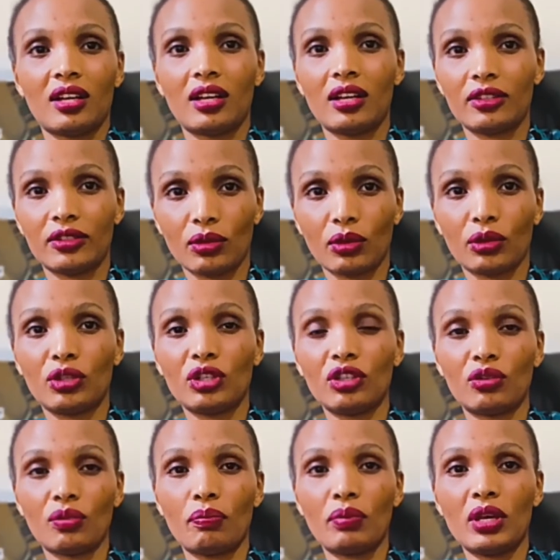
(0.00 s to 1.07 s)
So you need
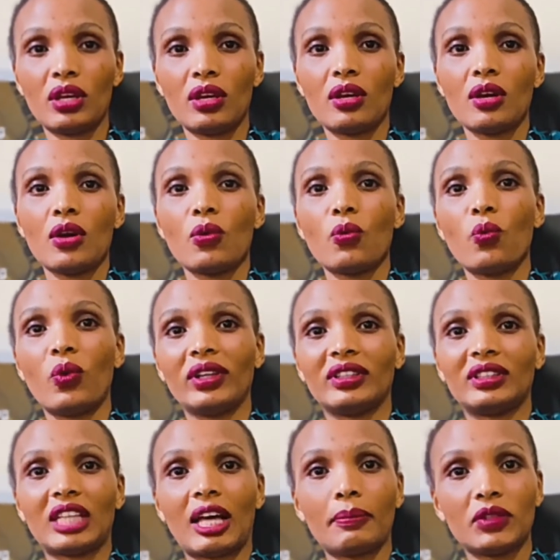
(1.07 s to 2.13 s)
to be with
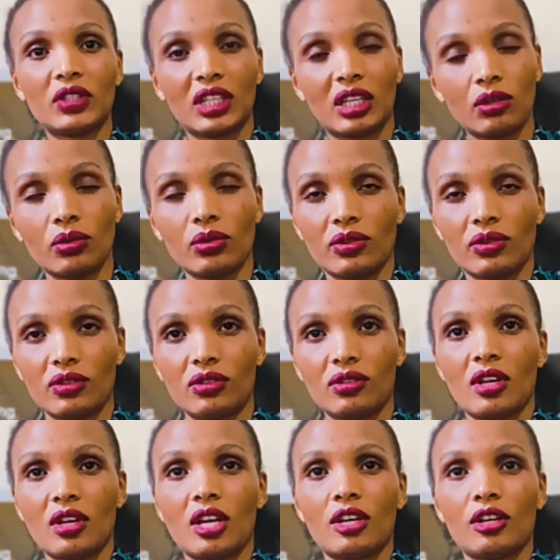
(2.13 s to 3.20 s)
some skills
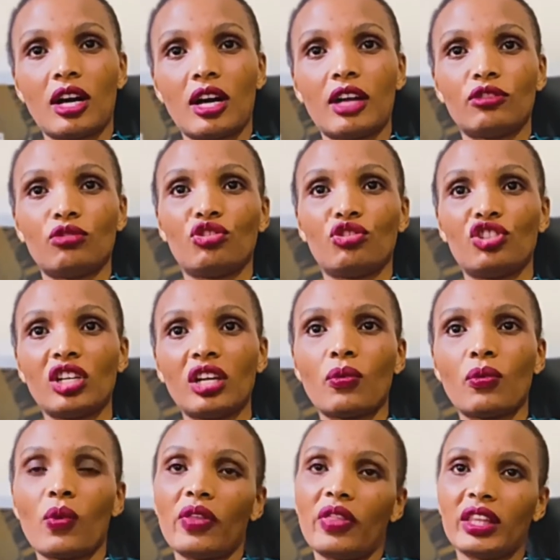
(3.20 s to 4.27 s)
to check
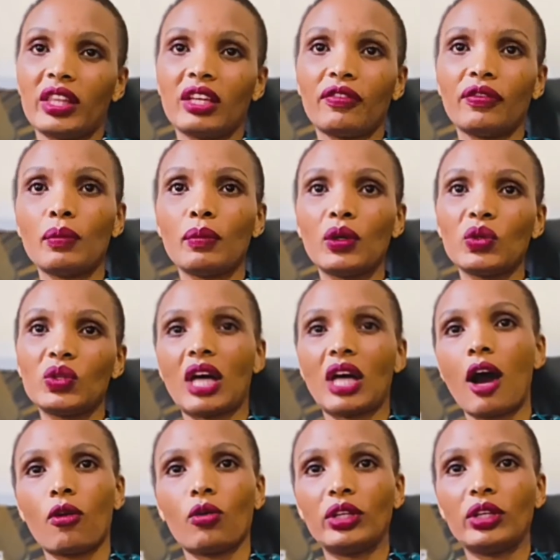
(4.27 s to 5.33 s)
whether the females
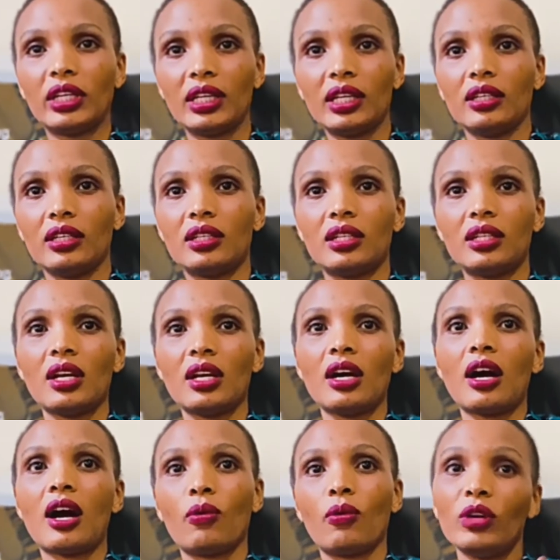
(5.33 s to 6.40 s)
are on heat,
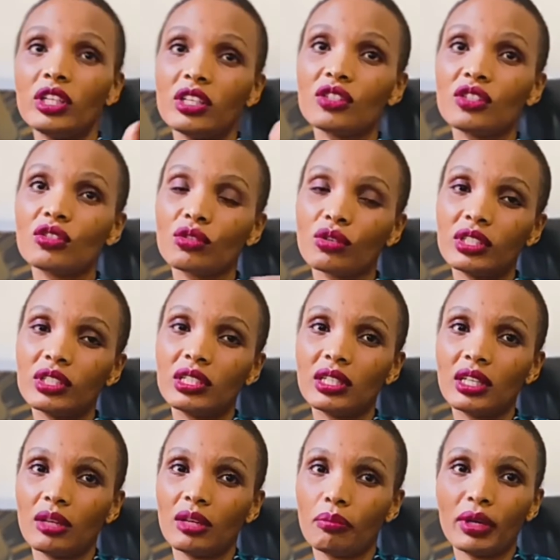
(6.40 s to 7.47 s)
which is not
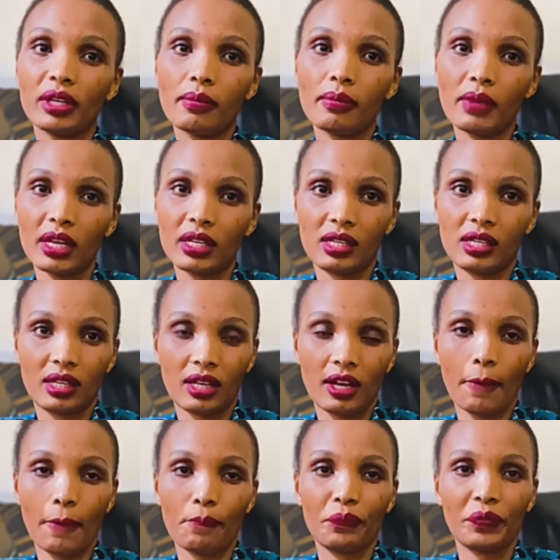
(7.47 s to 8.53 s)
in pen mating.
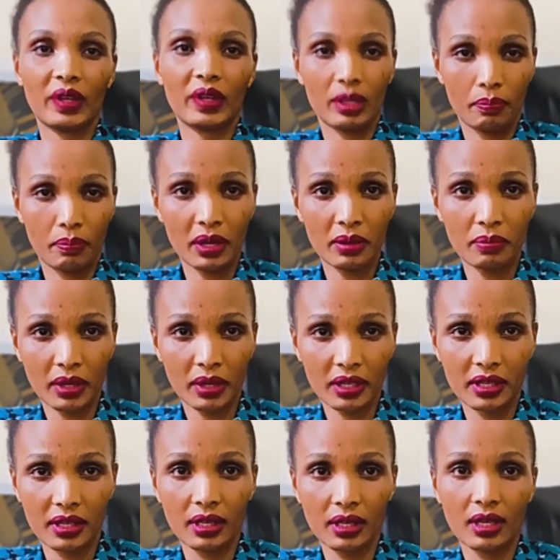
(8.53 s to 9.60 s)
In pen
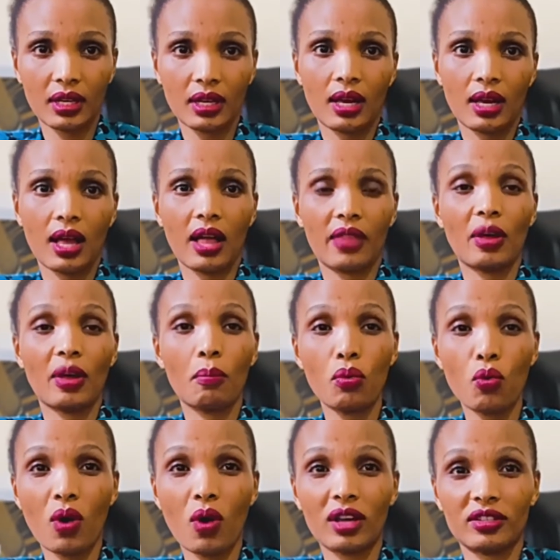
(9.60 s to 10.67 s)
mating, the
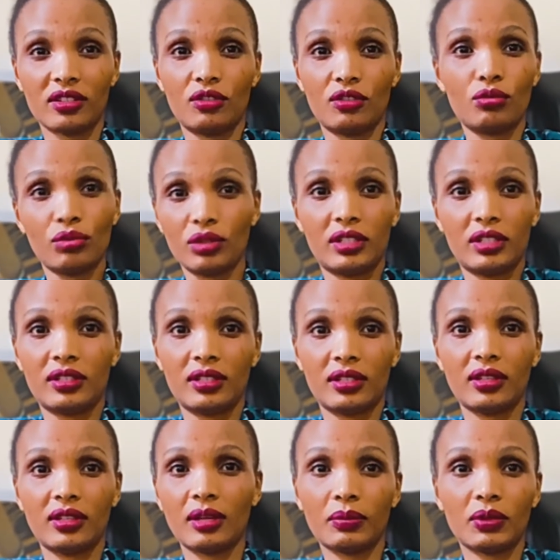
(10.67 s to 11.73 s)
boas do it
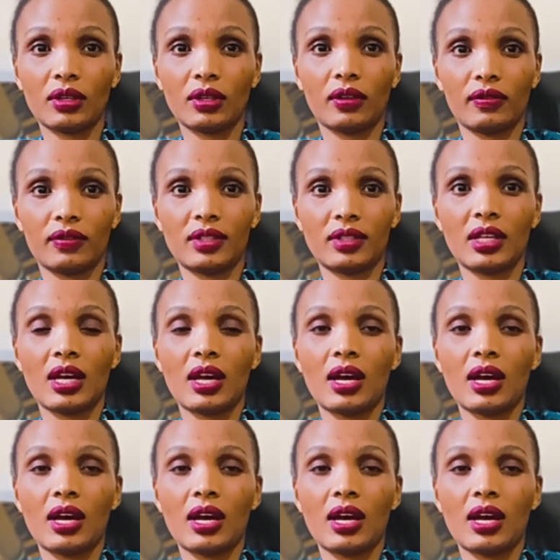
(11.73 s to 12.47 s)
themselves.